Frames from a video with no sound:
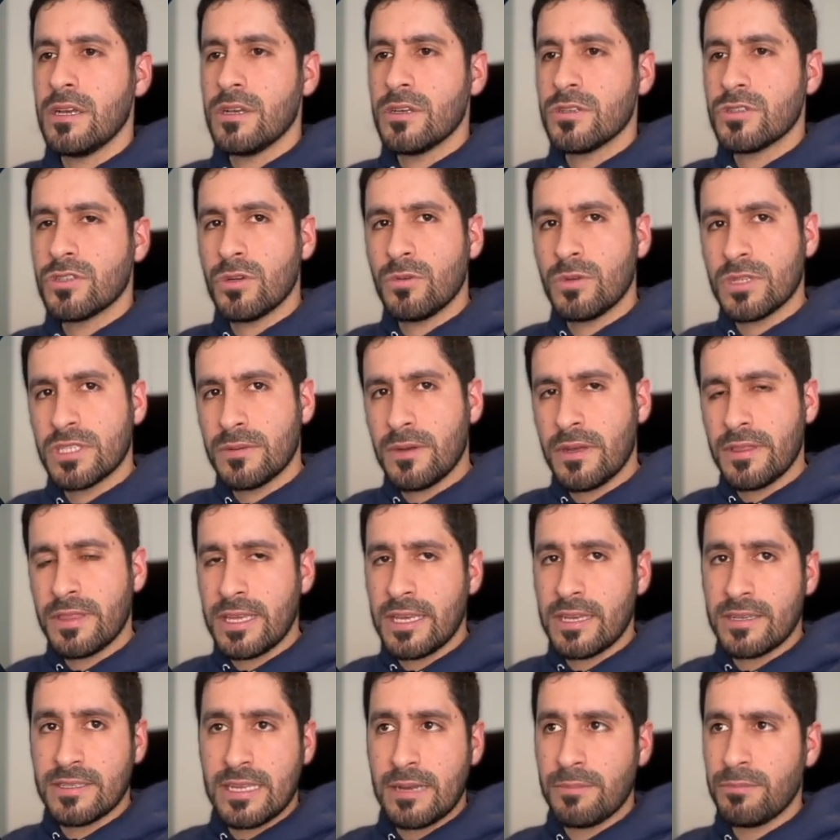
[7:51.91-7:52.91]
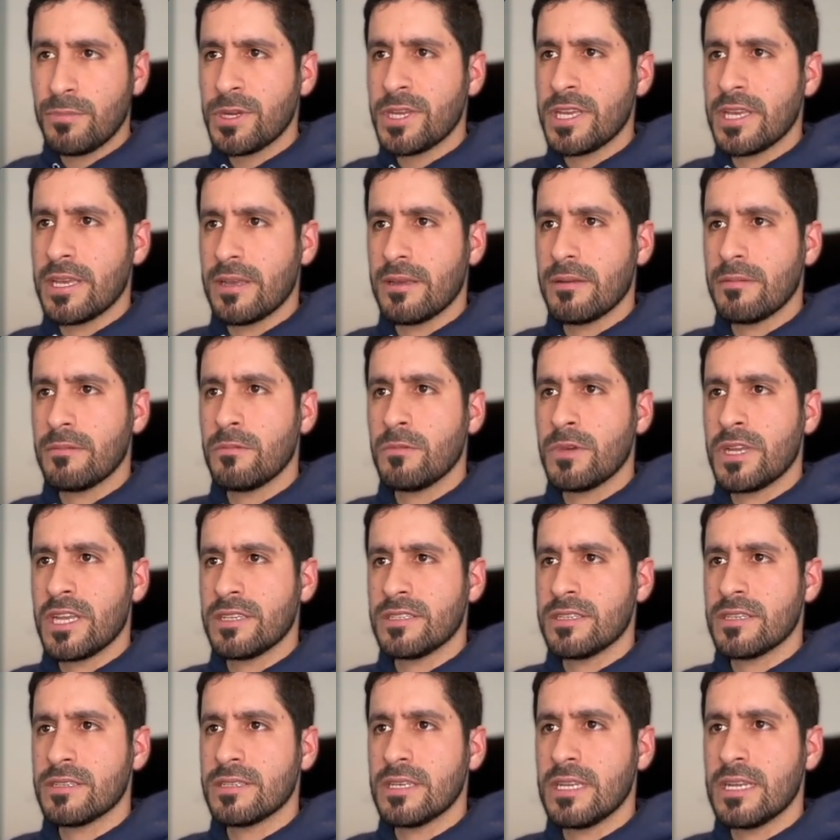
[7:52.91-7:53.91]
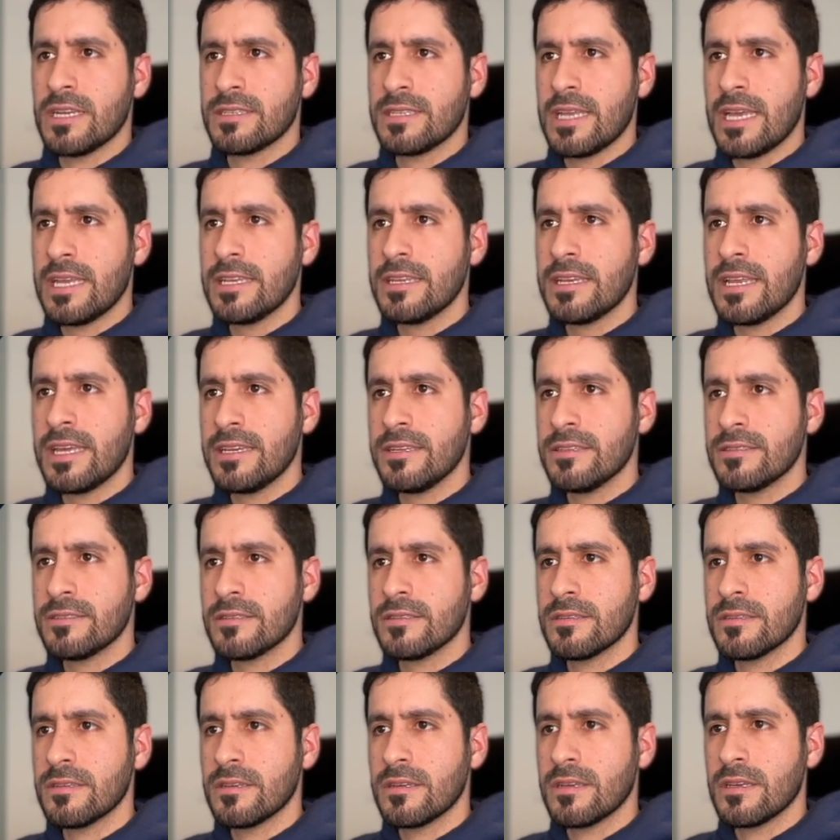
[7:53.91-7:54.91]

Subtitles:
So what about the exam booking? We can just select any date,